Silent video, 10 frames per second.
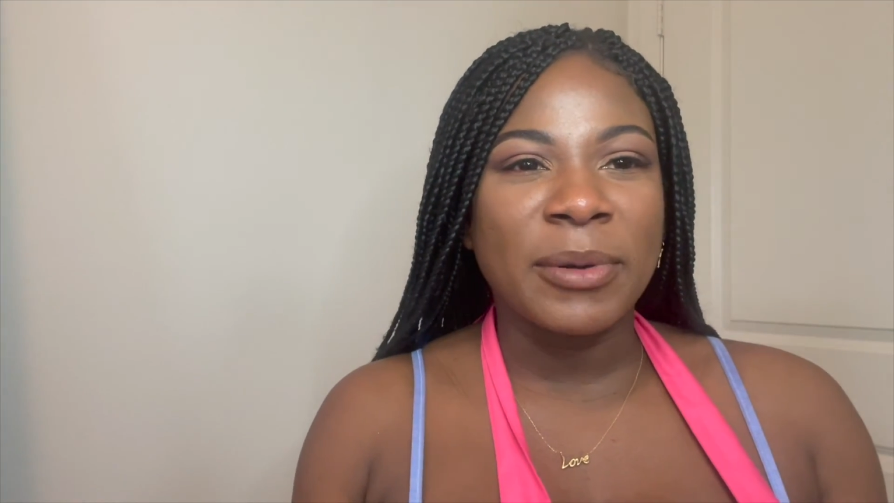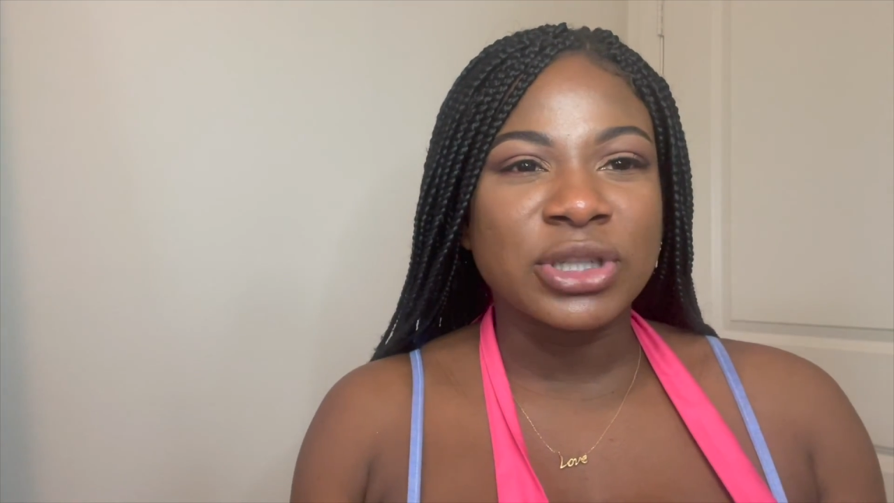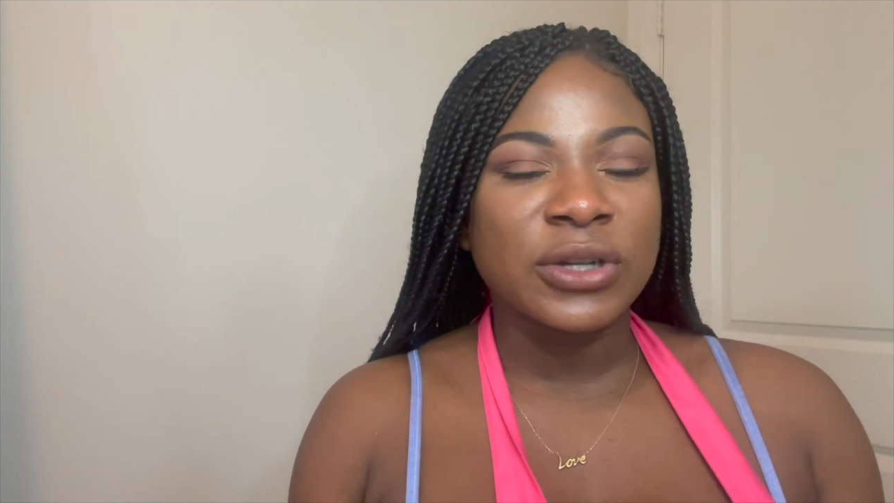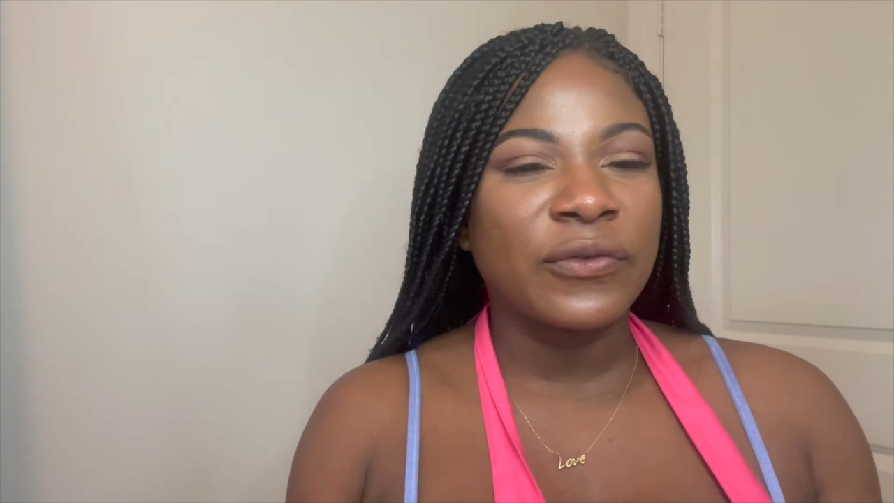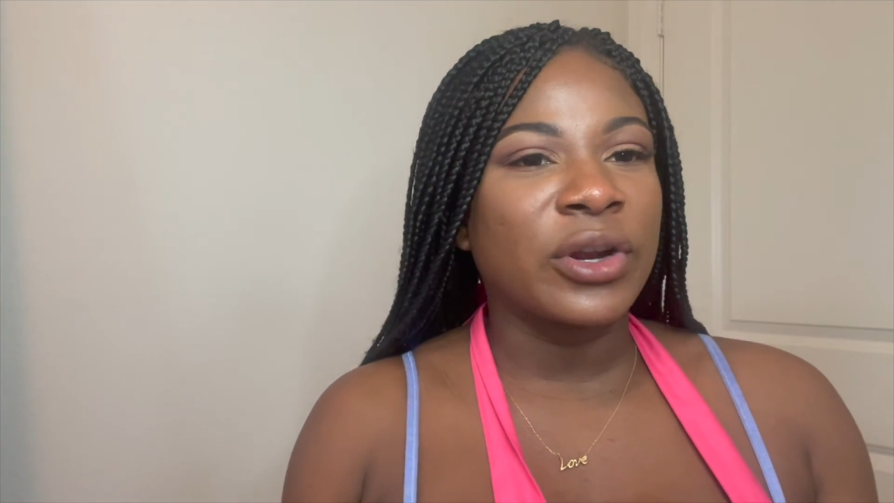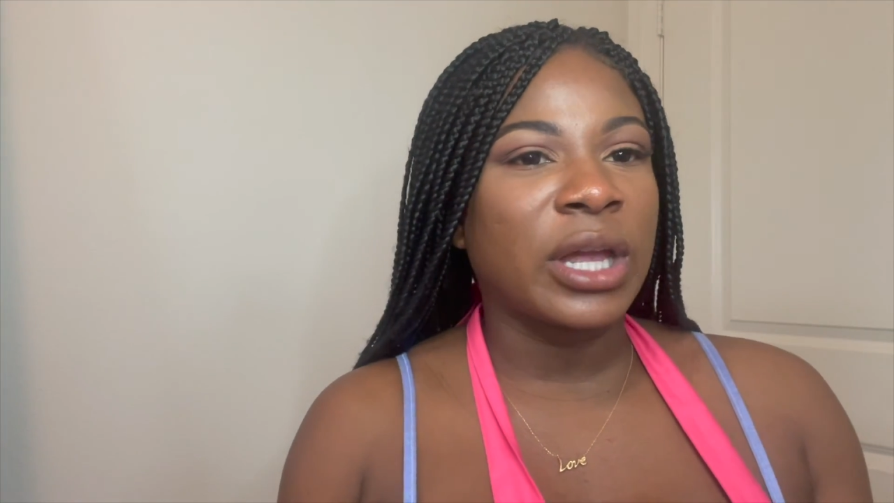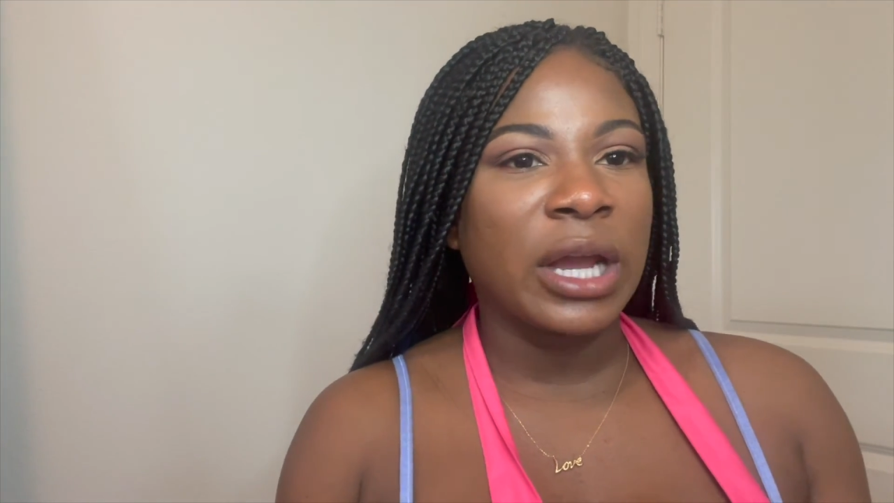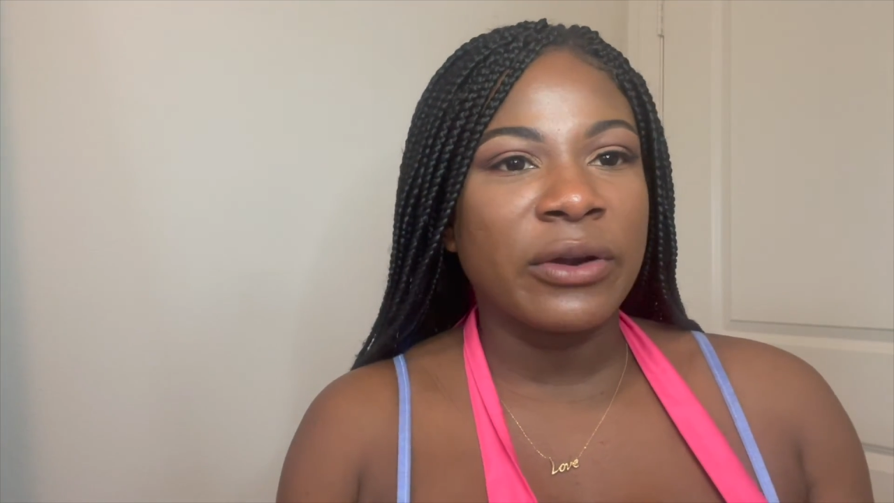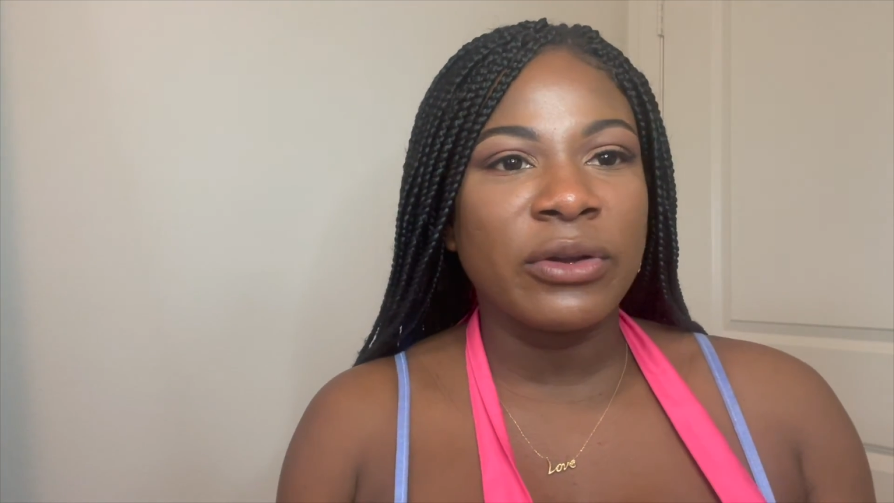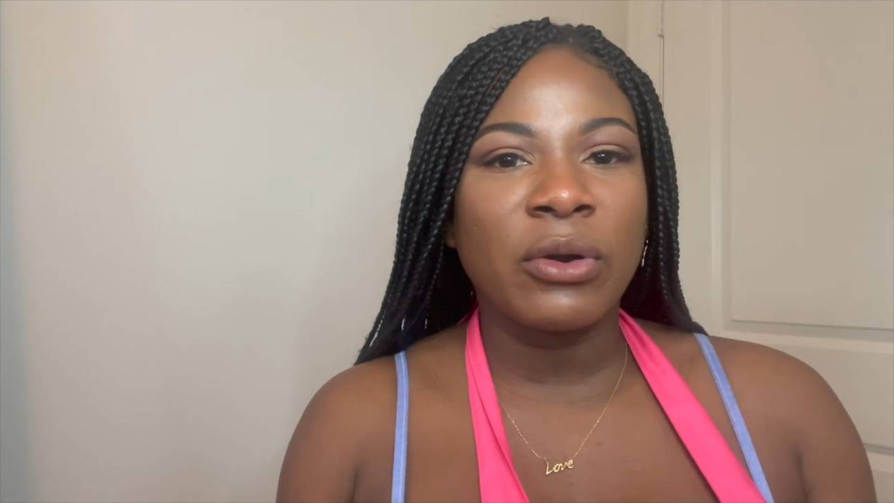bunch of your
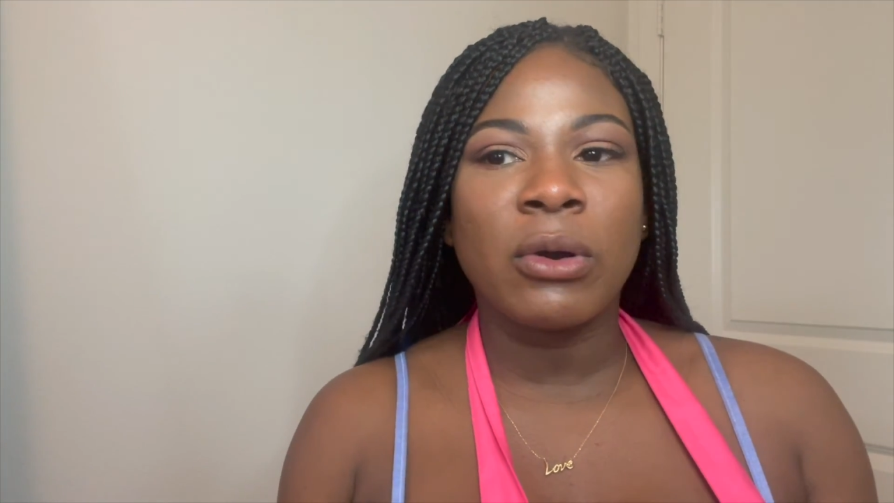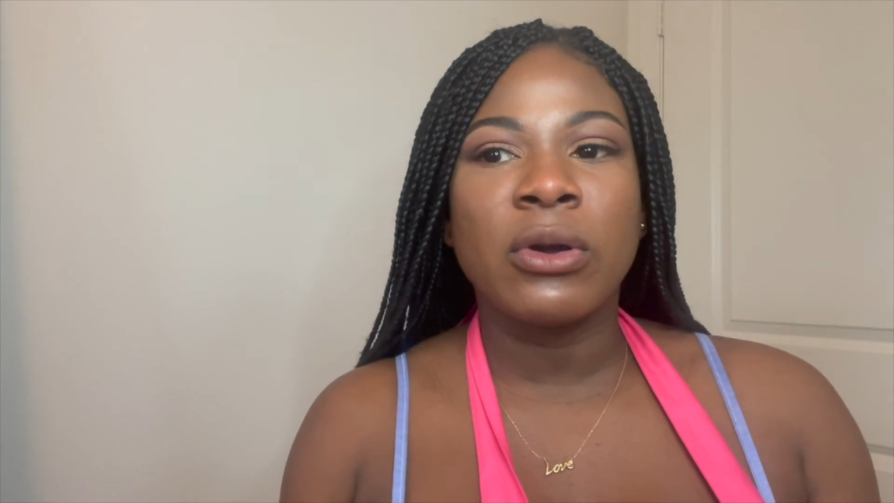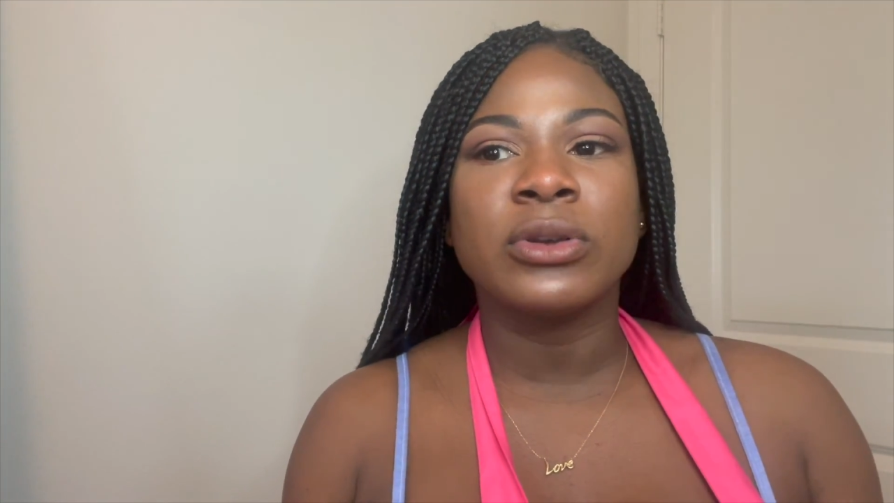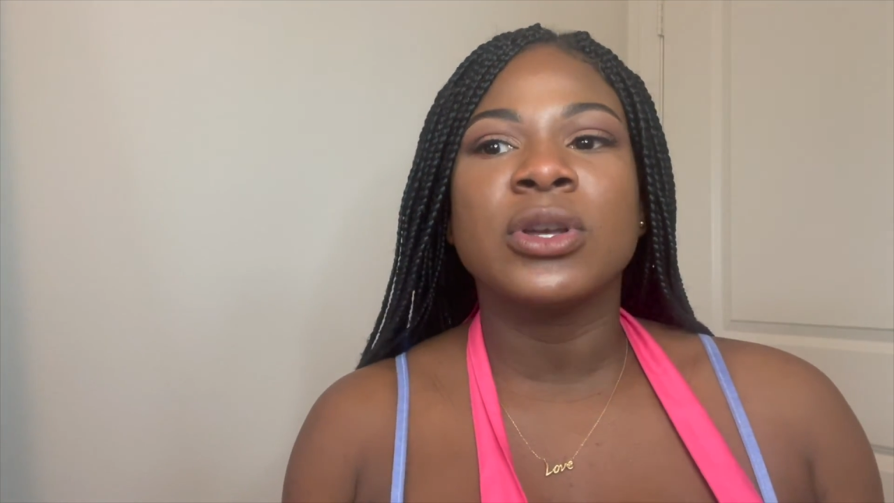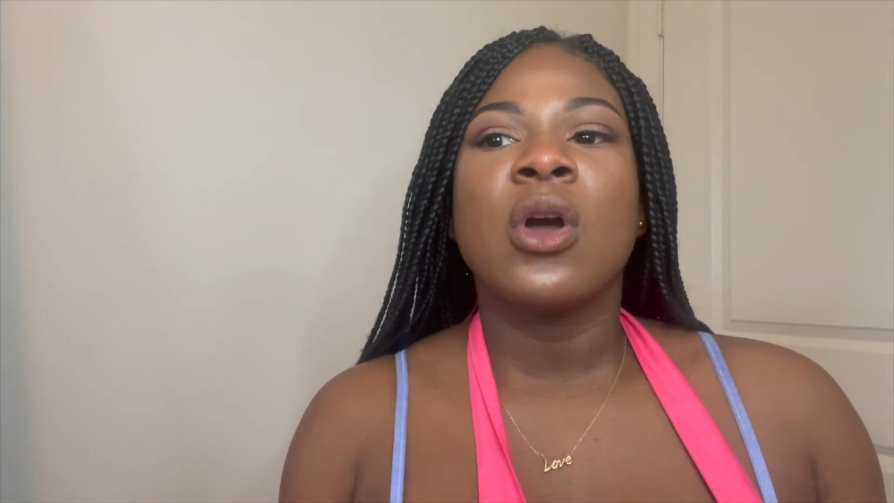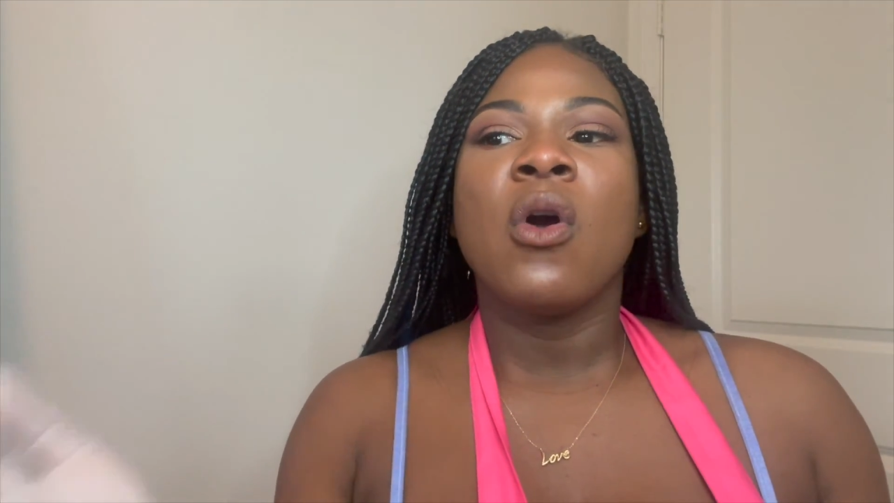carrier oils